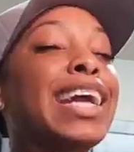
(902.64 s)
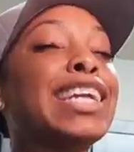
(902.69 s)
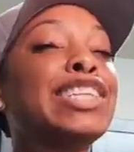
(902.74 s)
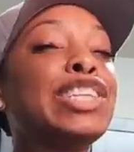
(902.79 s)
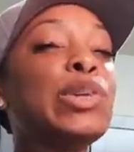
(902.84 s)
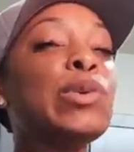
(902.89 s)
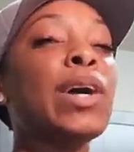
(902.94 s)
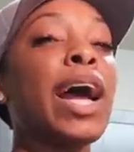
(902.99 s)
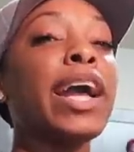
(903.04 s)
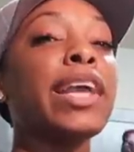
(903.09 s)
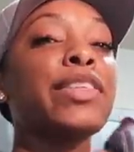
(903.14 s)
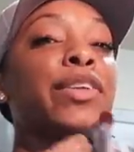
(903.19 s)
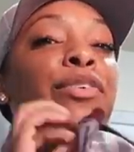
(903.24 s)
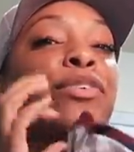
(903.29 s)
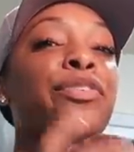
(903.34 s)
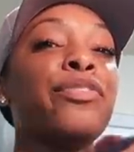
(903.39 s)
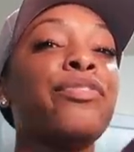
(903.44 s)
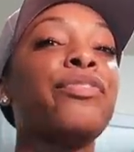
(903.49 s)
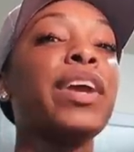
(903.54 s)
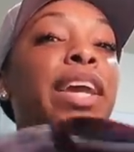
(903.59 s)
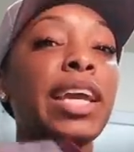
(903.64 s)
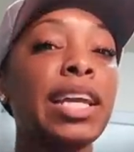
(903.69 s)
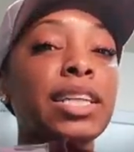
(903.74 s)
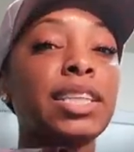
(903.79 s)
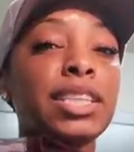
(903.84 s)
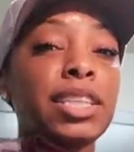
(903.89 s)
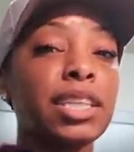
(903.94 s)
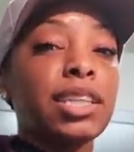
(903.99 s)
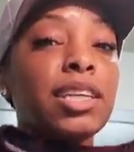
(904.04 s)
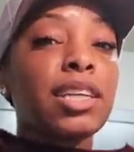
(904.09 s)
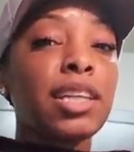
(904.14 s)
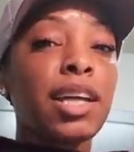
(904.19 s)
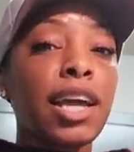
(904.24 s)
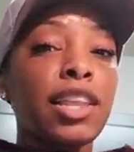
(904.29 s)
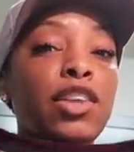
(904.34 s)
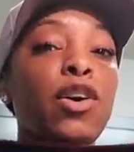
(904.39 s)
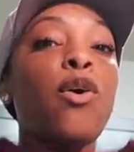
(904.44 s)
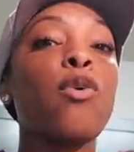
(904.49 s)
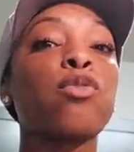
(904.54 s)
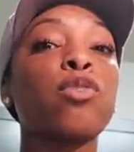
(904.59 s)
I do like the fit,
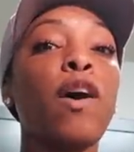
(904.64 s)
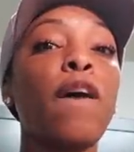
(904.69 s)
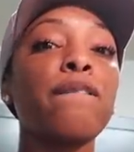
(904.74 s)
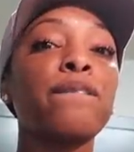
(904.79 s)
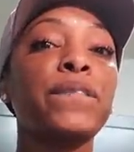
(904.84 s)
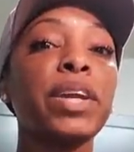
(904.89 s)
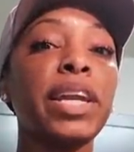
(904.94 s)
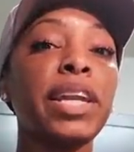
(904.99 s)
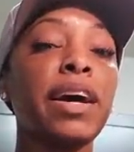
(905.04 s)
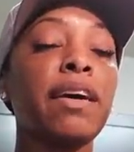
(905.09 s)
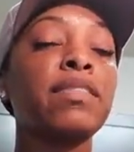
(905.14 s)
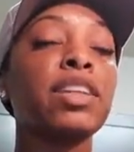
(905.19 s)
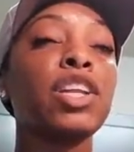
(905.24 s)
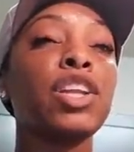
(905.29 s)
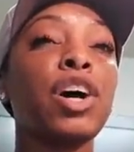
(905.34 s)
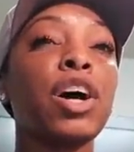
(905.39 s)
like the overall fit of the